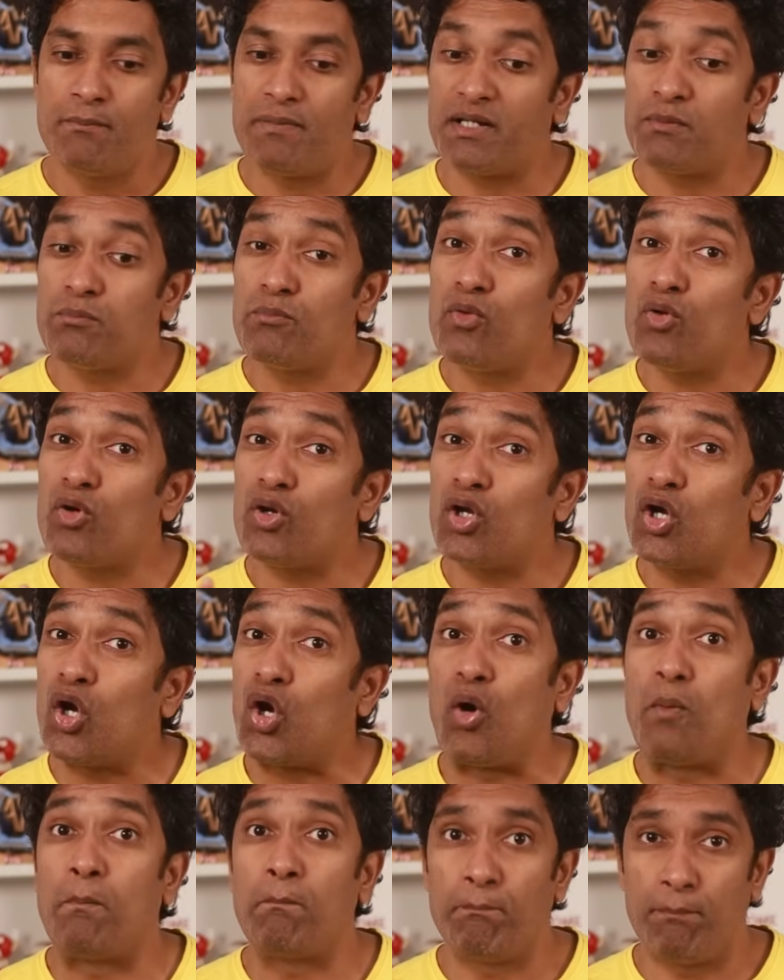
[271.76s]
But more
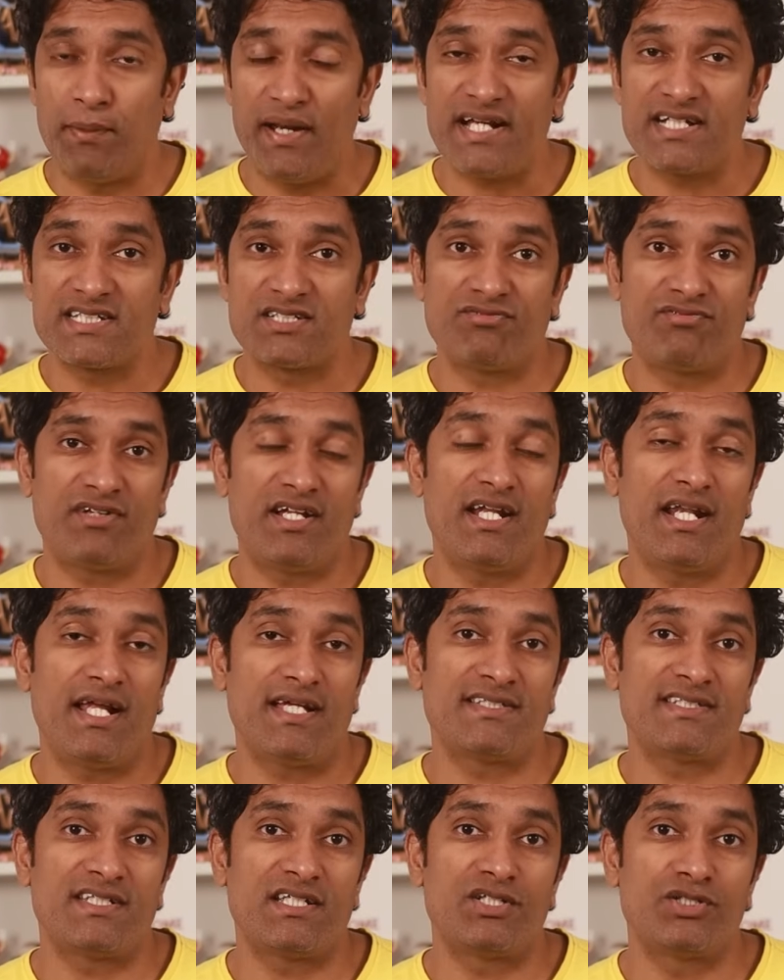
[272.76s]
complex
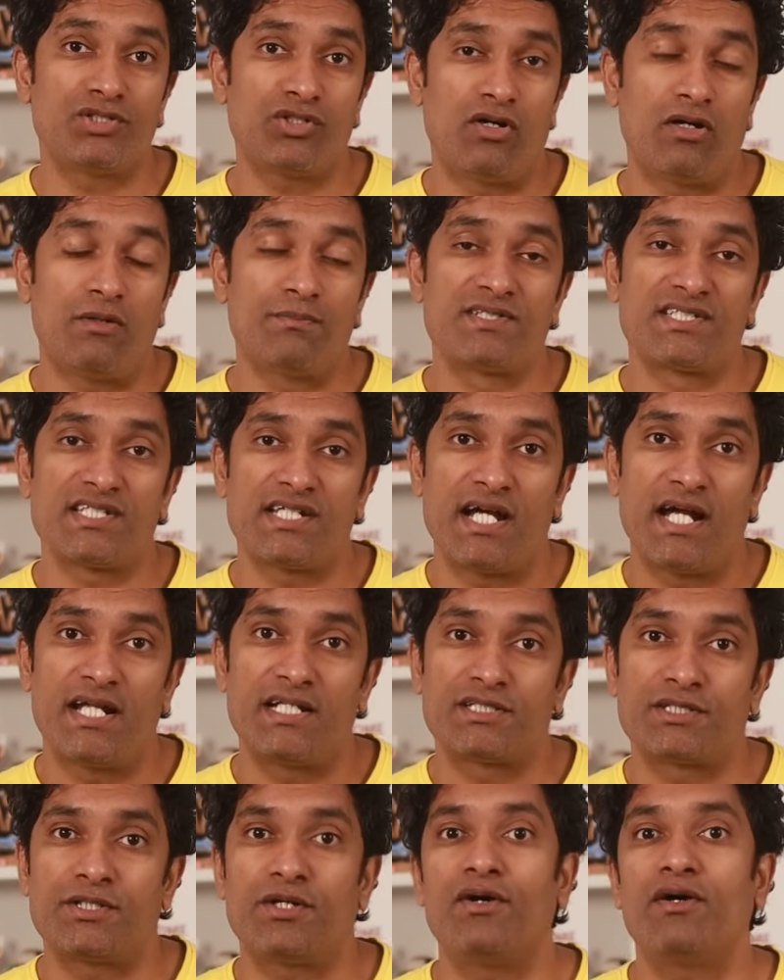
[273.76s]
freelancing jobs,
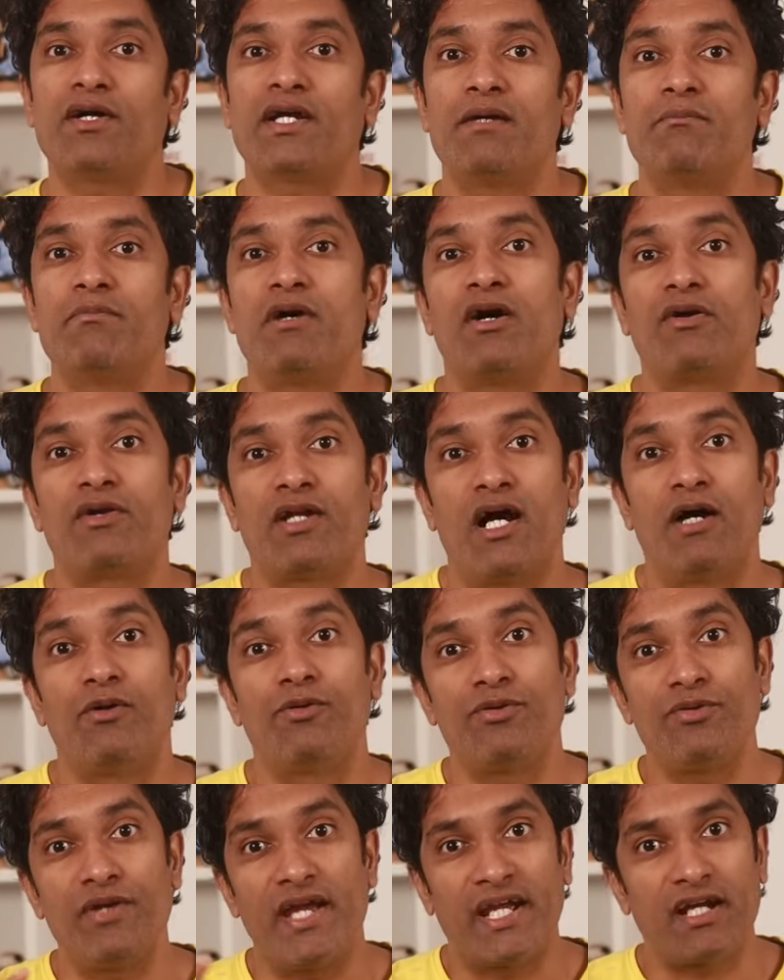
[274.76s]
I'll talk about
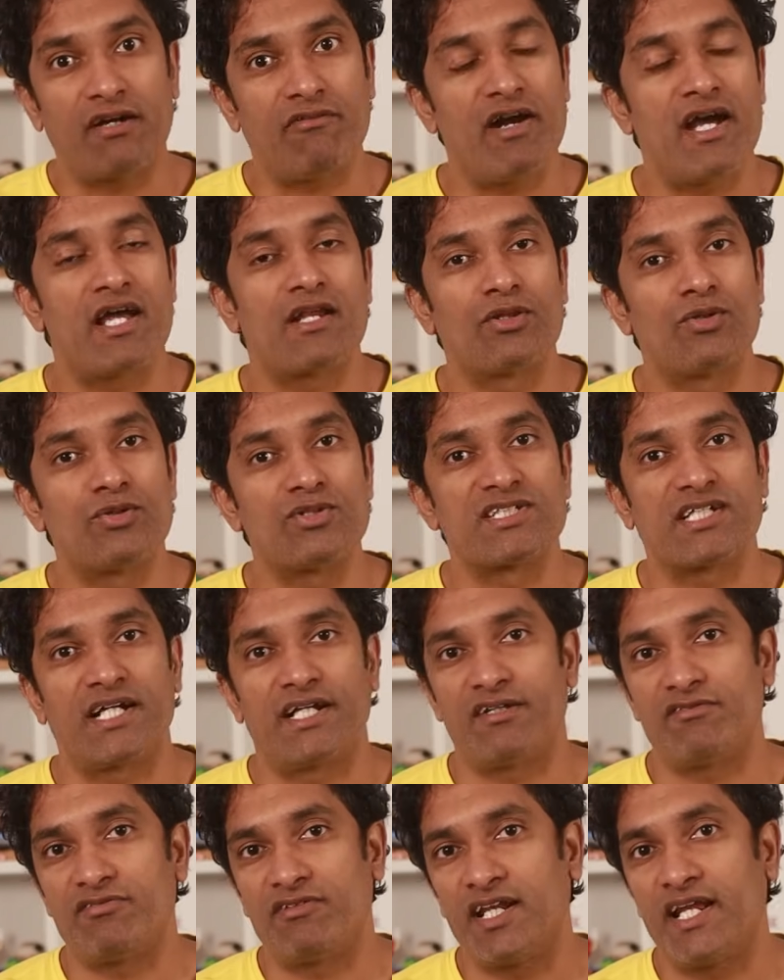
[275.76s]
how to acquire those
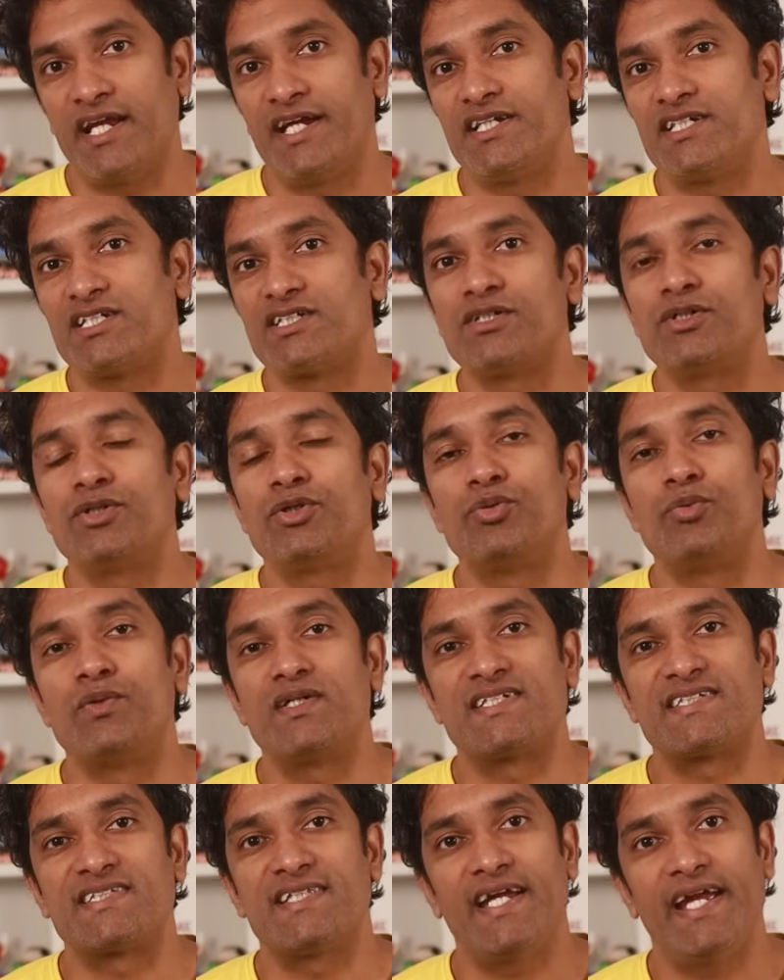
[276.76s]
kind of clients
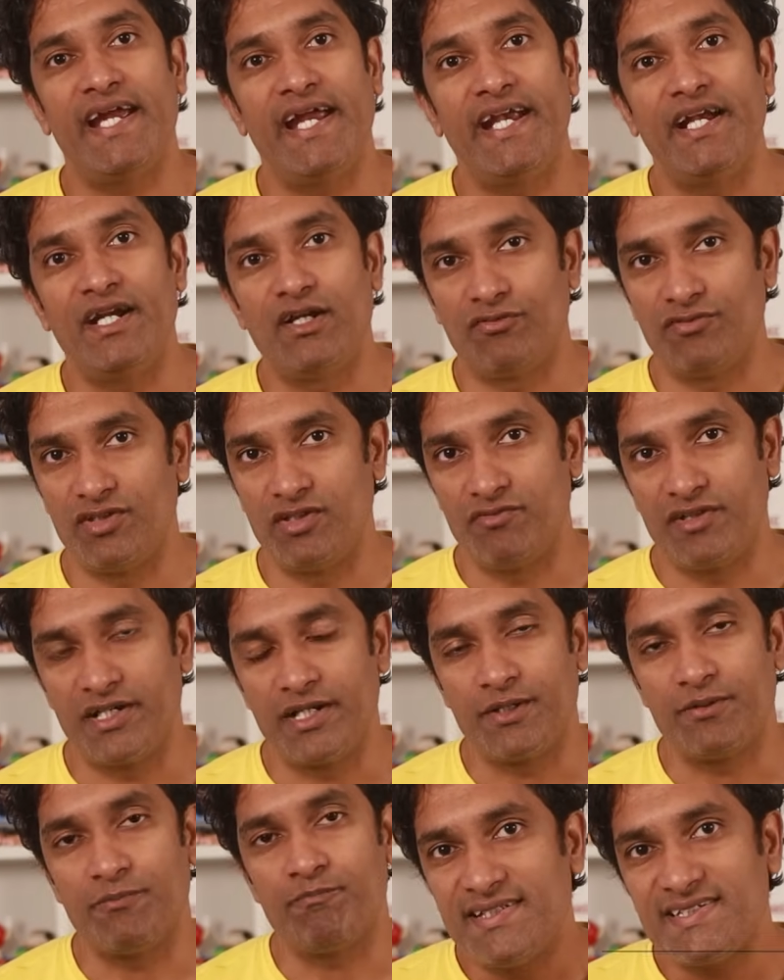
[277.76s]
towards the end of the
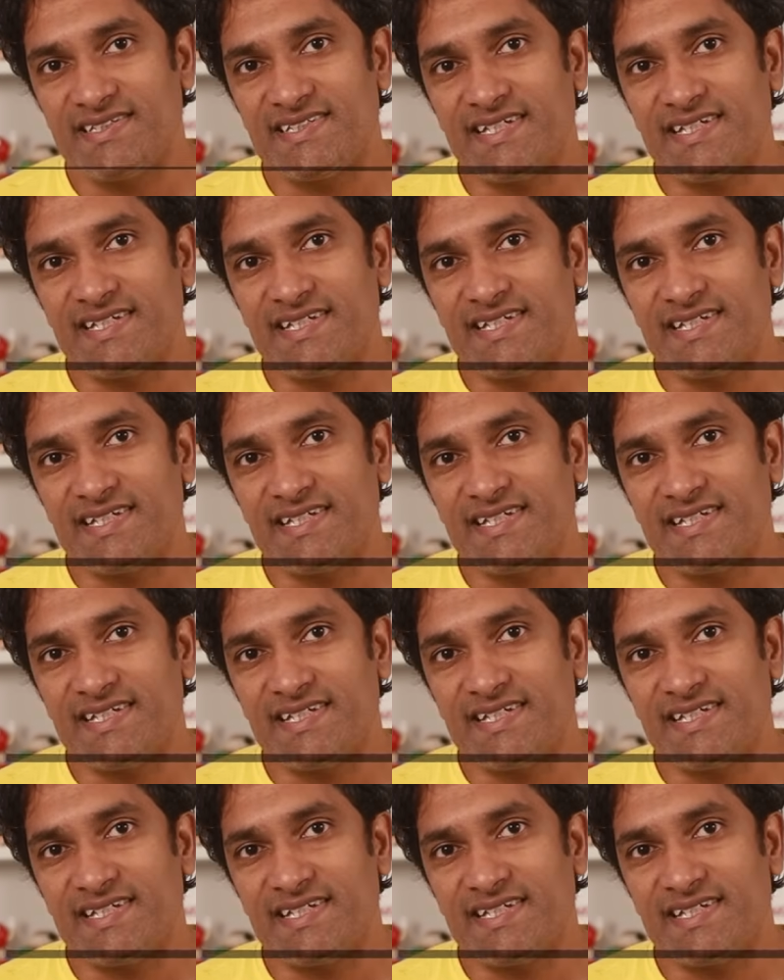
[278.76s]
video. The